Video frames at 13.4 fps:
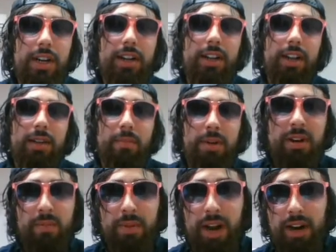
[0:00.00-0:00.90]
I had like a
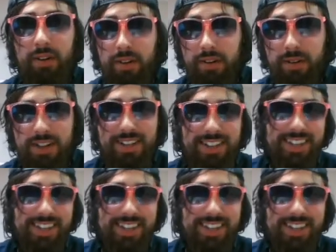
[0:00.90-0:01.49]
better background.